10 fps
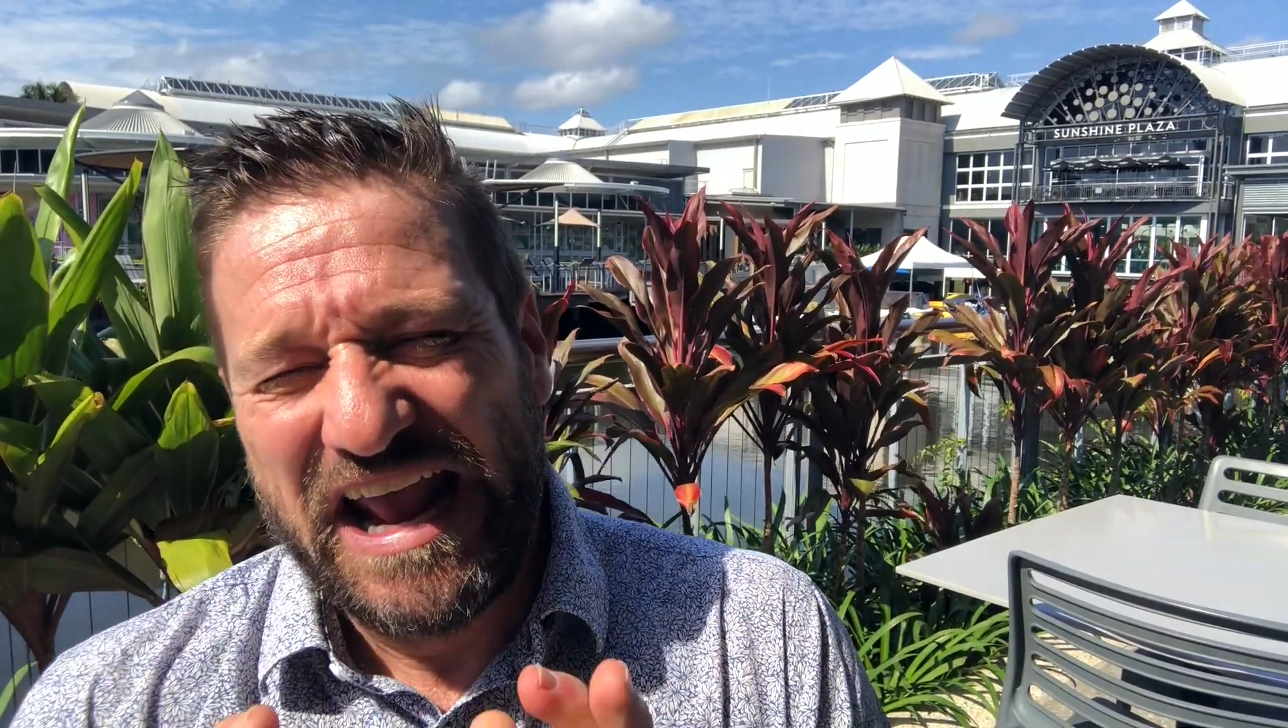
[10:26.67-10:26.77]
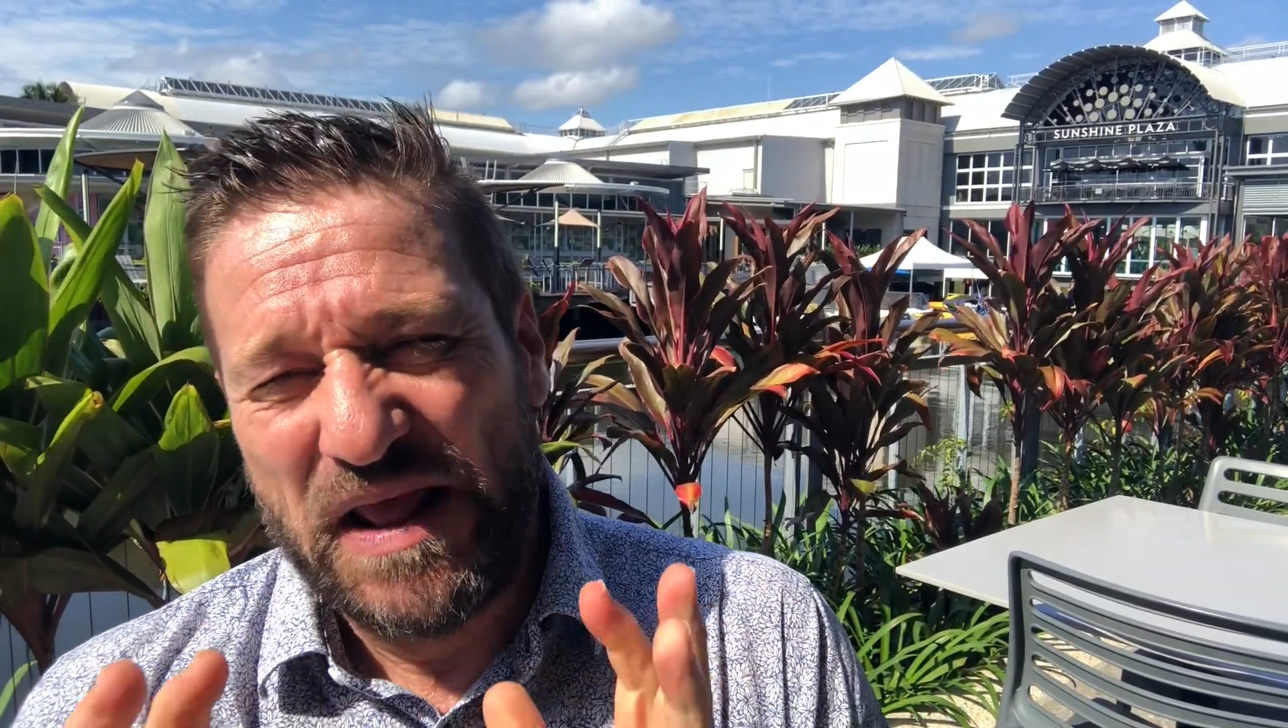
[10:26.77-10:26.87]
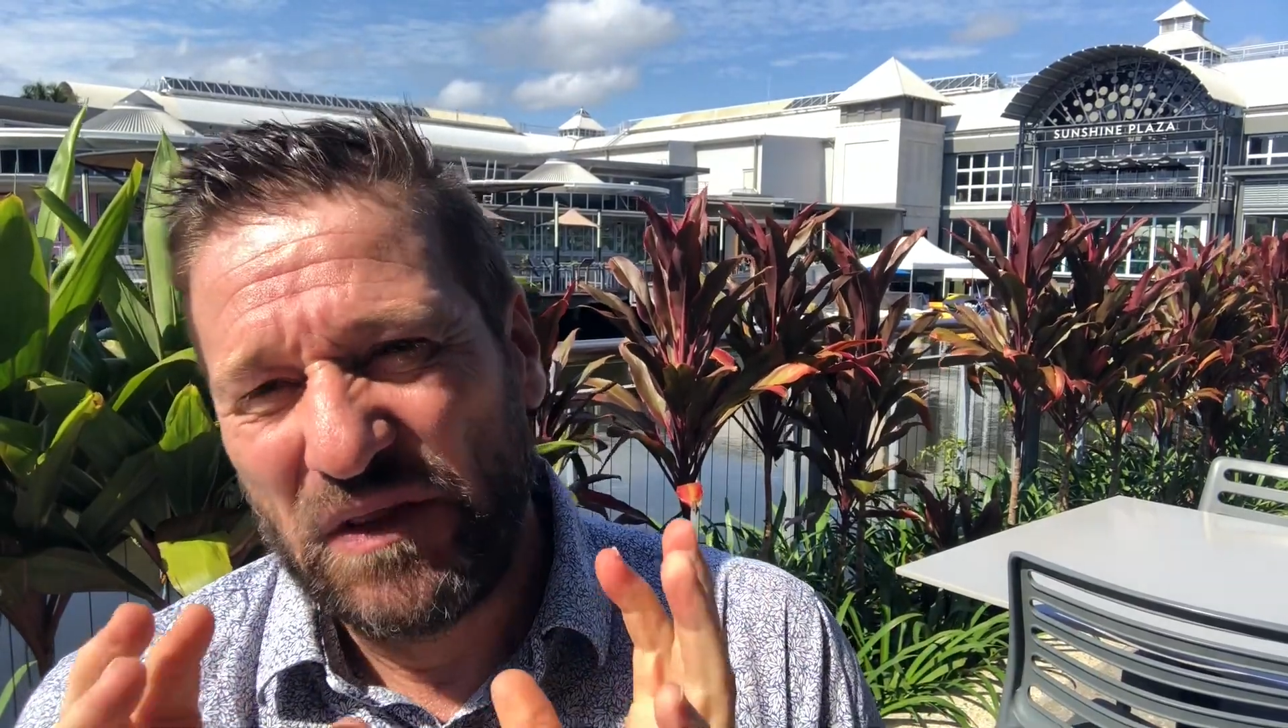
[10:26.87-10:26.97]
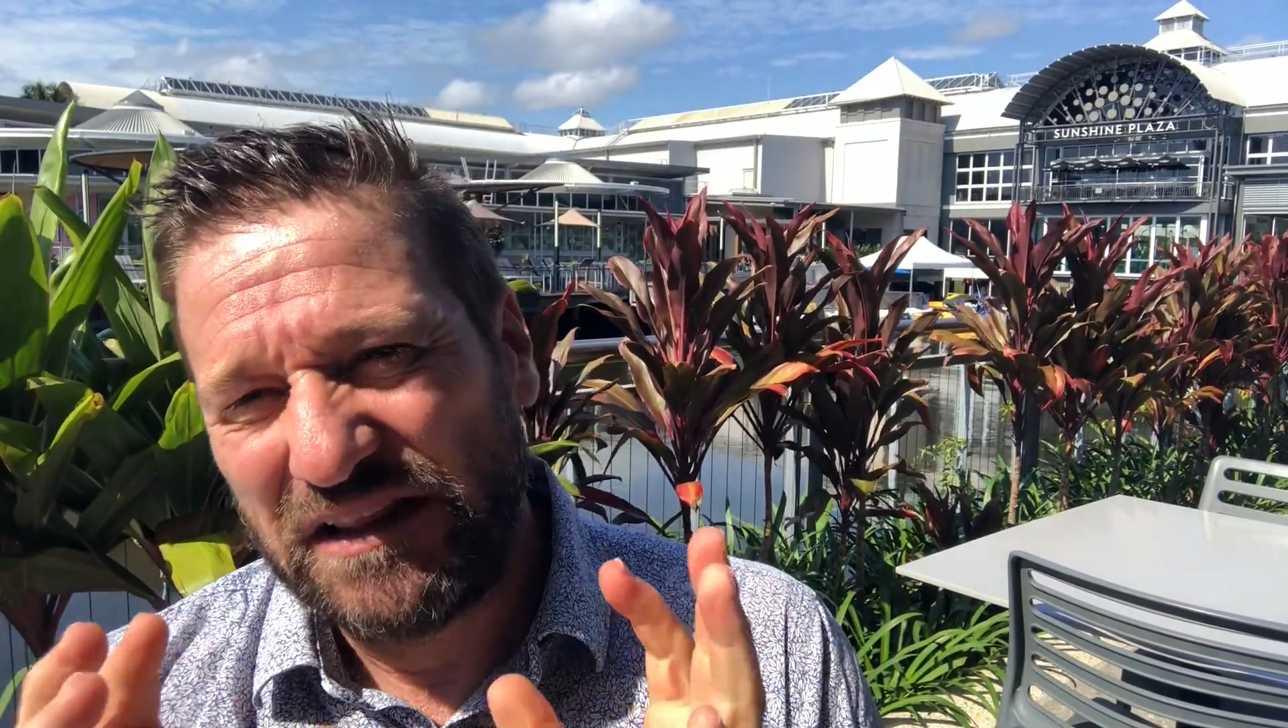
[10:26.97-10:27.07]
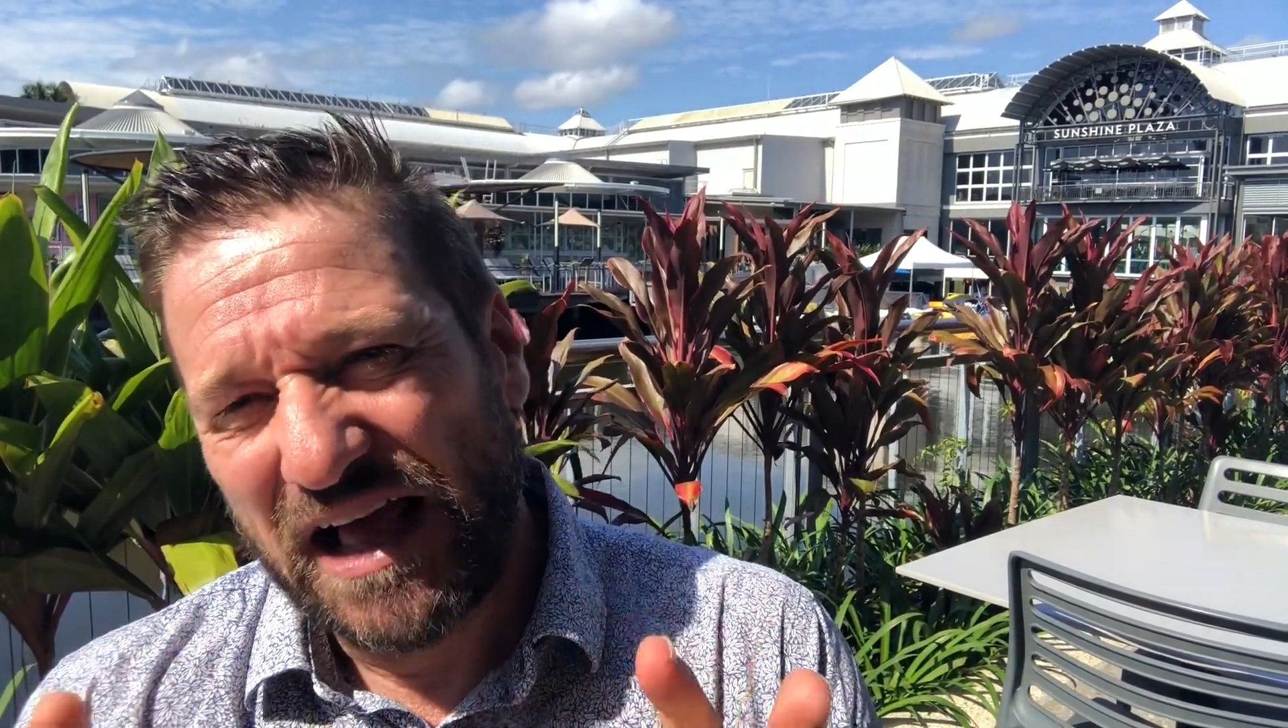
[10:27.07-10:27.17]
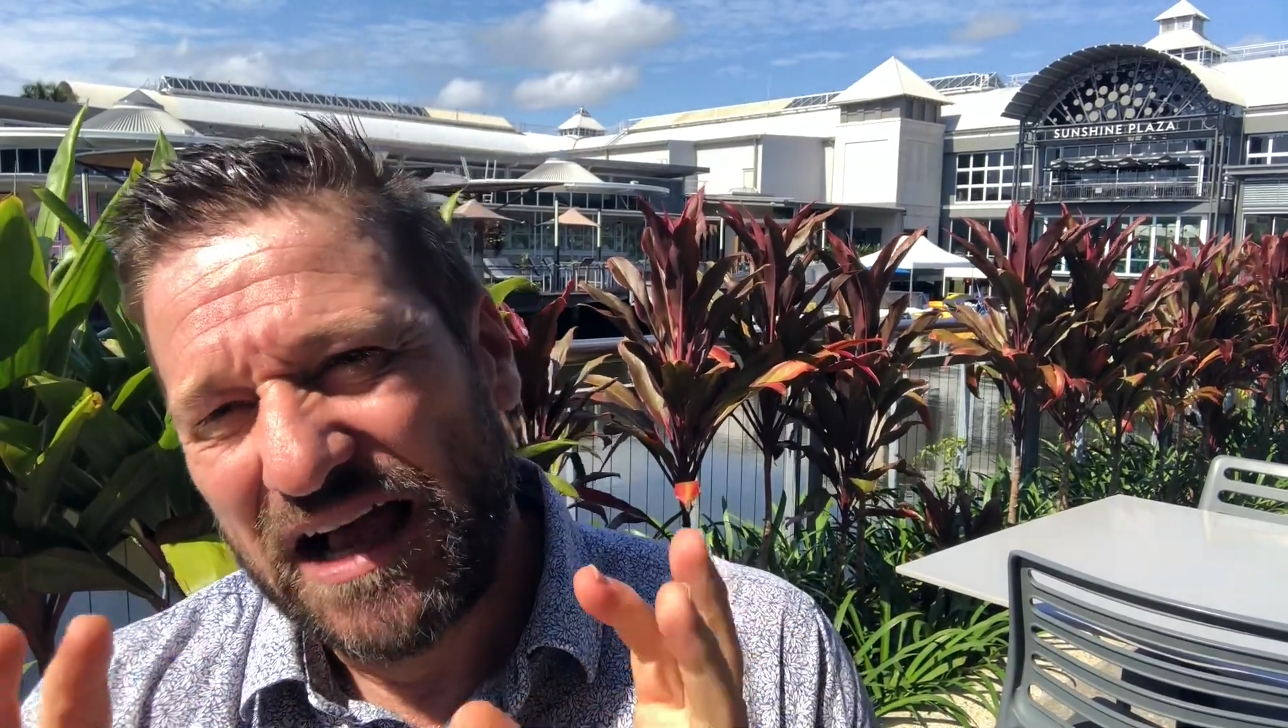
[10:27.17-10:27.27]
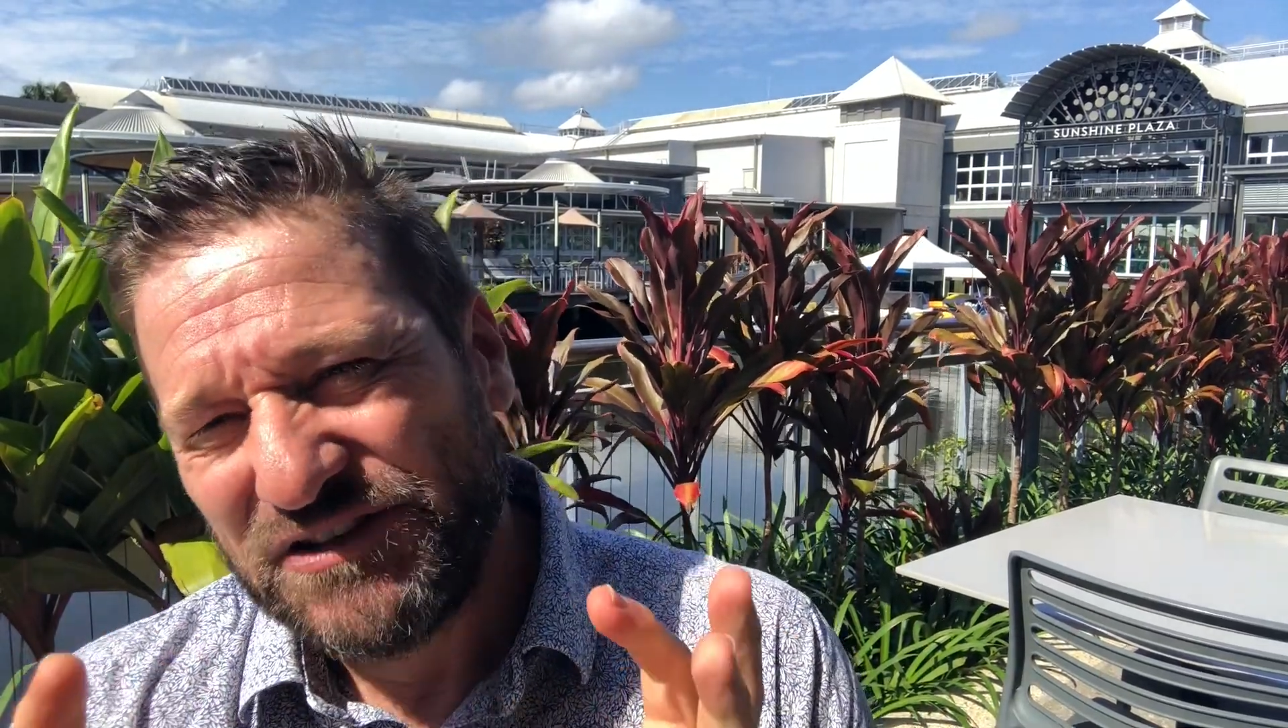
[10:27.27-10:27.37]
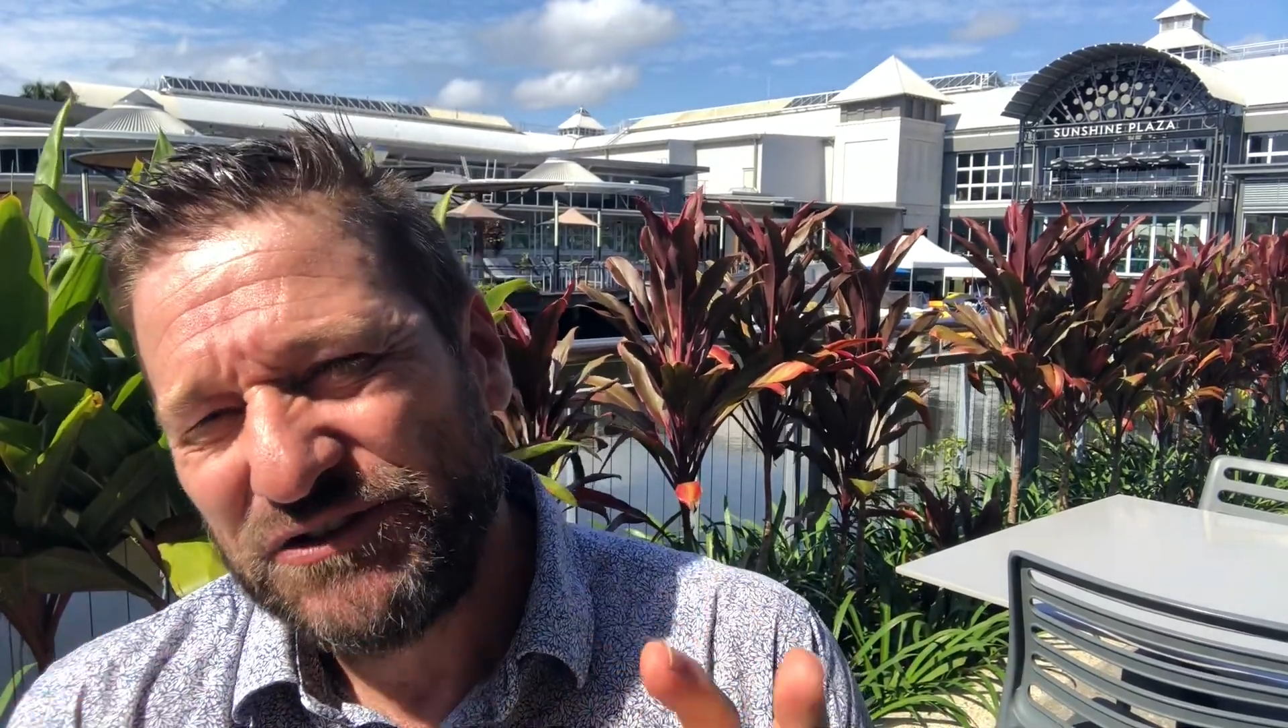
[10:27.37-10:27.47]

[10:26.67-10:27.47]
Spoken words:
In the last